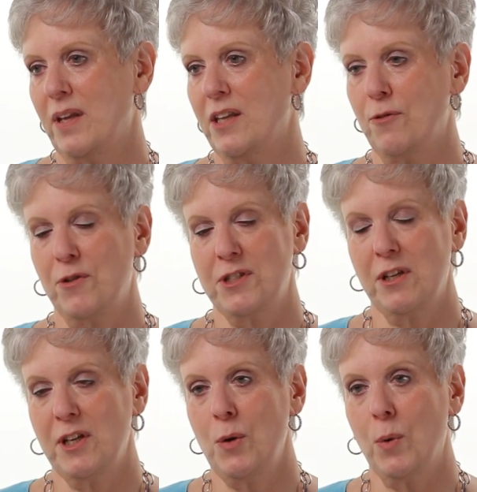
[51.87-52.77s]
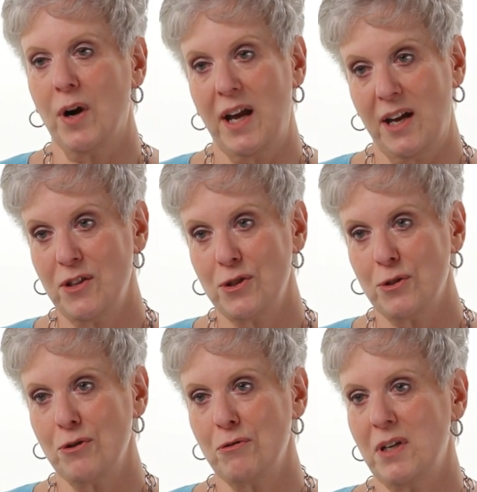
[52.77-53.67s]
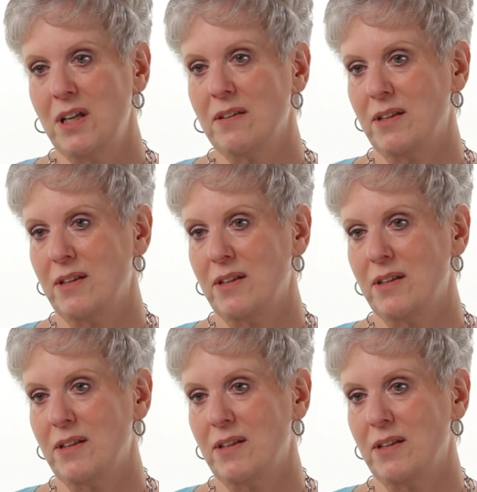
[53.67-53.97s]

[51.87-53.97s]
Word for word: at the facility where I had the surgery,